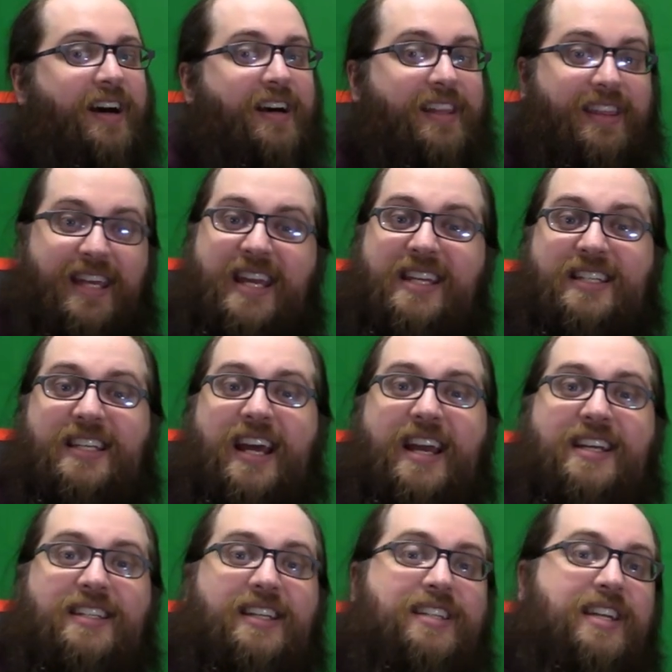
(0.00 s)
These
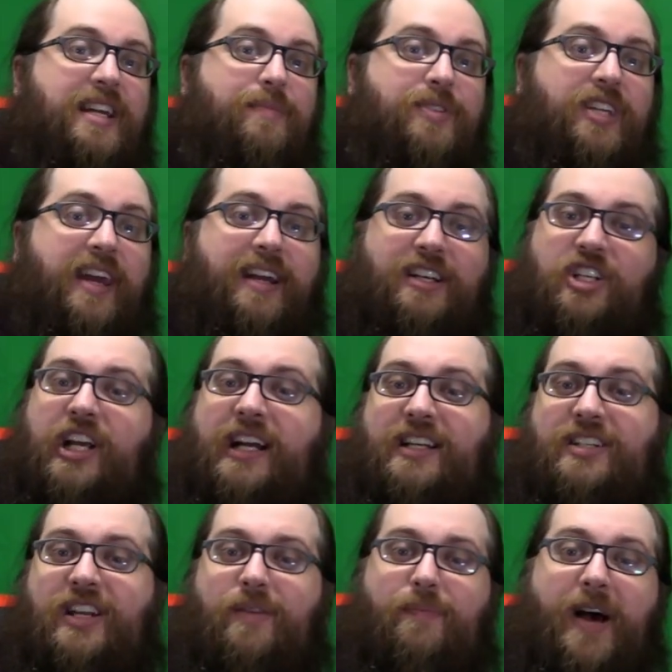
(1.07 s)
days, it seems like
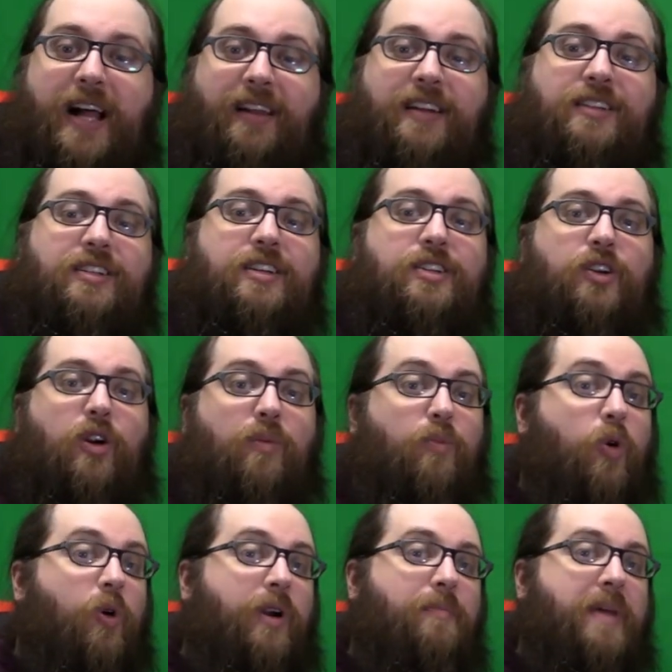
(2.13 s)
checks and balances are
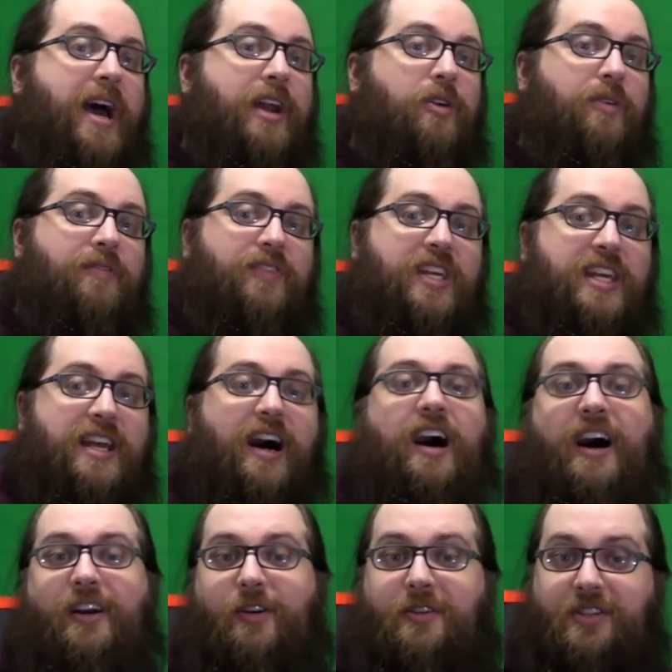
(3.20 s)
more a matter of the
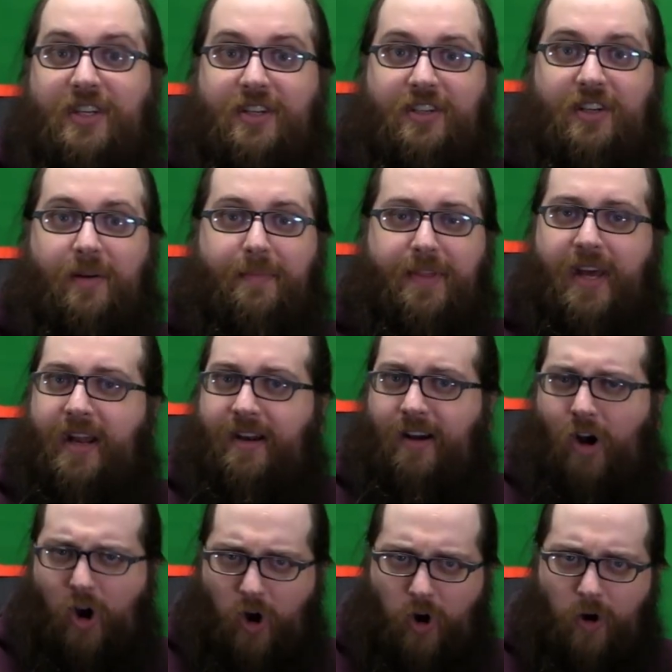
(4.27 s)
honor system than
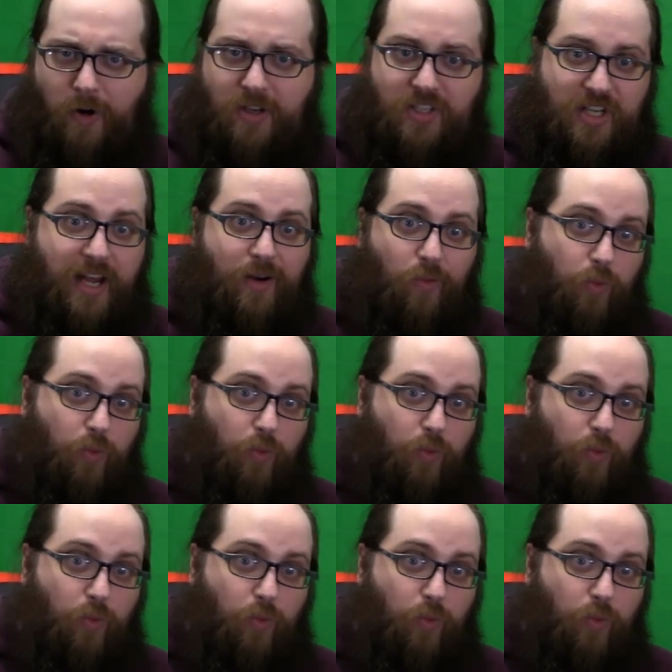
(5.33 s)
hard set